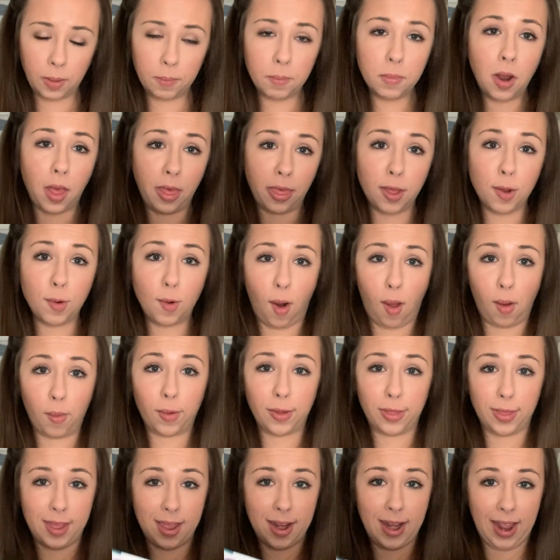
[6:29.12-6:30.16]
Nothing wrong
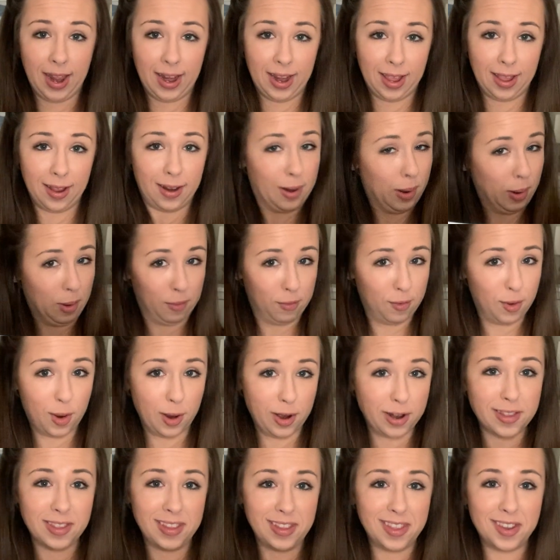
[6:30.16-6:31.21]
with Canadian, of
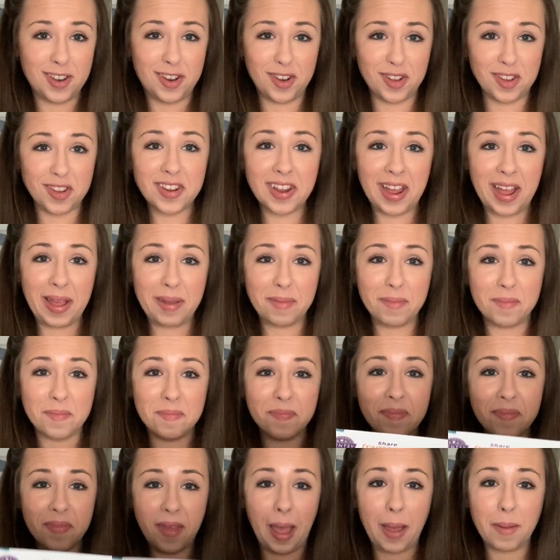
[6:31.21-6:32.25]
course. It's just I'm
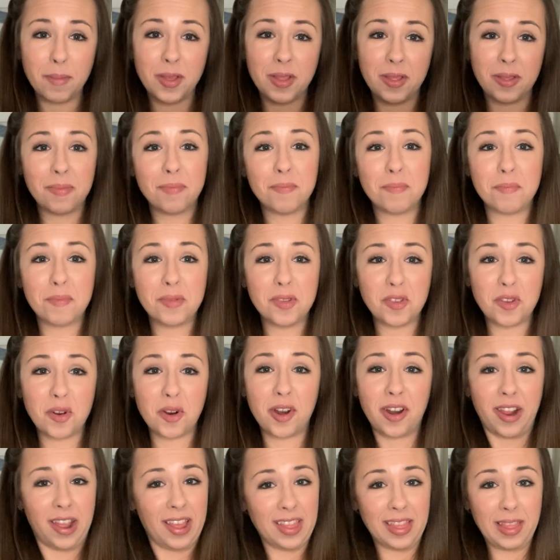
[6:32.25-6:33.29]
in
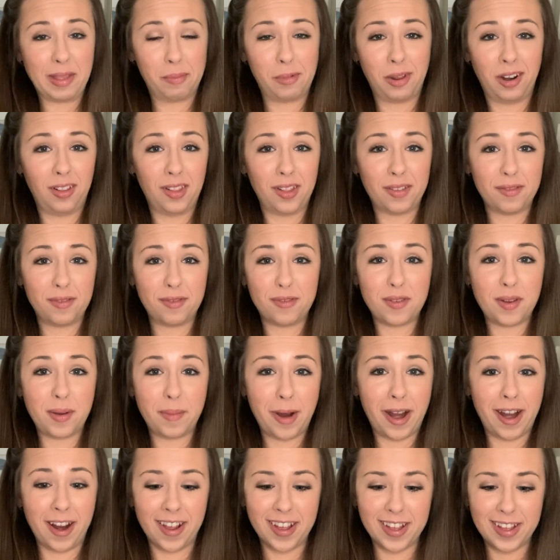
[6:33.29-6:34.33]
Missouri, in the middle of
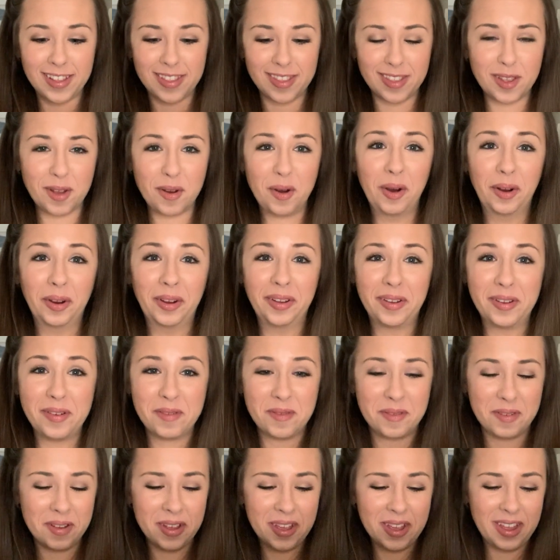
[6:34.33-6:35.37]
America, so
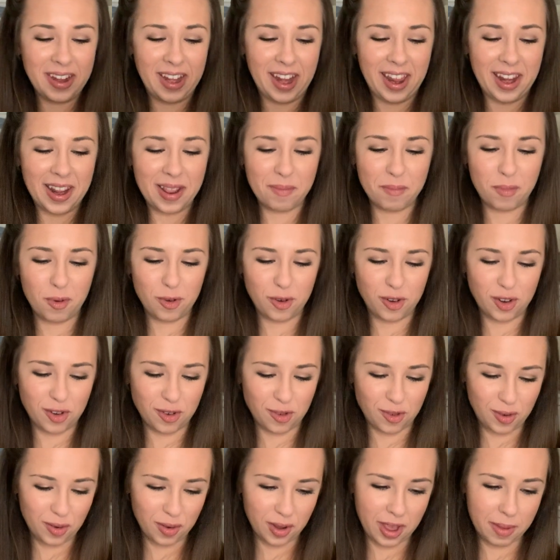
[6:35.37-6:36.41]
Canadian brochures
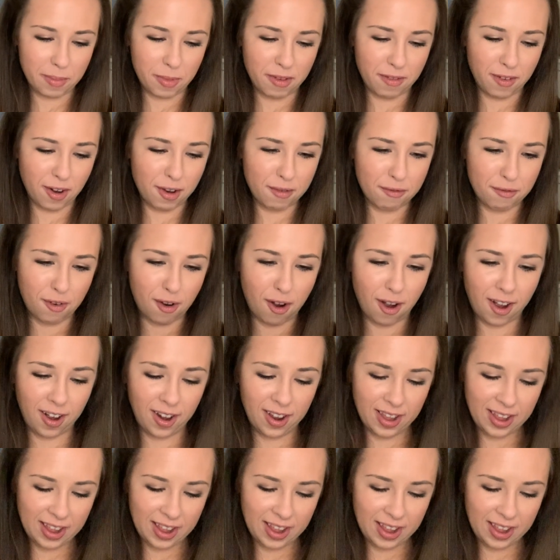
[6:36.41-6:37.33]
don't get me very far.